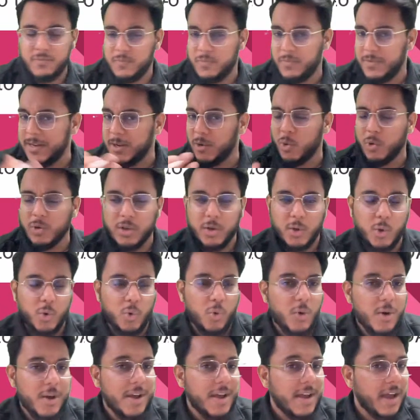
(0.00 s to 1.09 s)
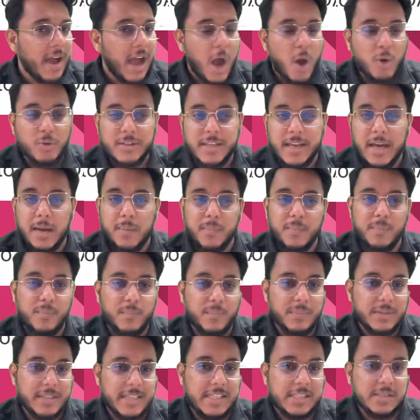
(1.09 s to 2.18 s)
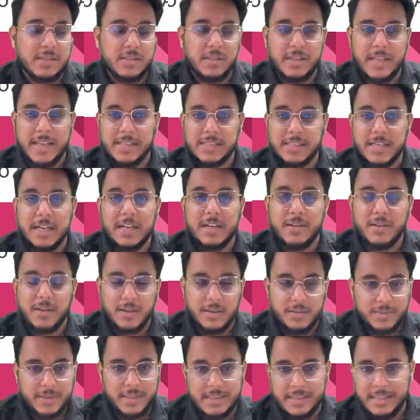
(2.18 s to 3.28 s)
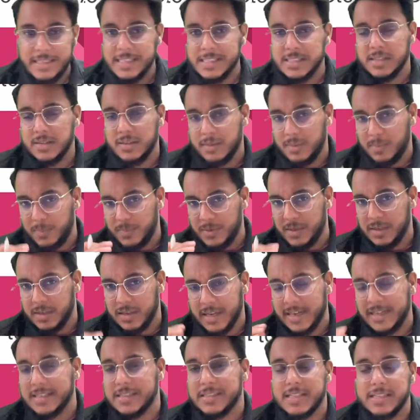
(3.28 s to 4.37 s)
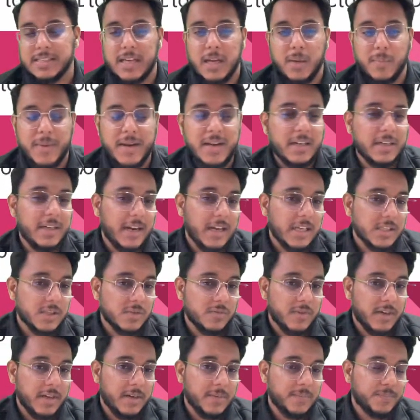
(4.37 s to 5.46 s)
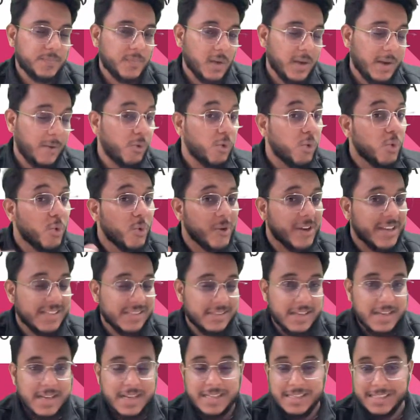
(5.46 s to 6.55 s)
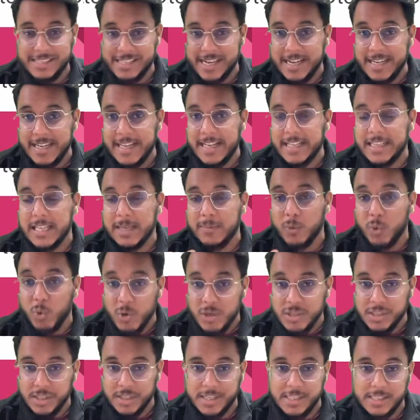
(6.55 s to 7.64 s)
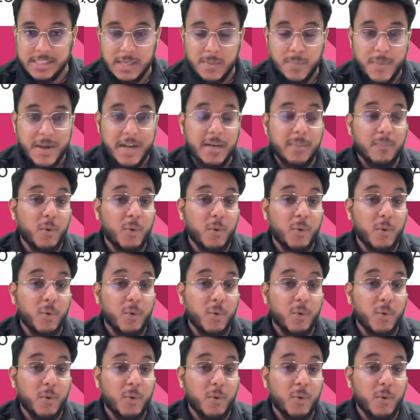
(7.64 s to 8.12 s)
We don't know how they are these things are these currencies are being transferred, who is sending them, who is a recipient.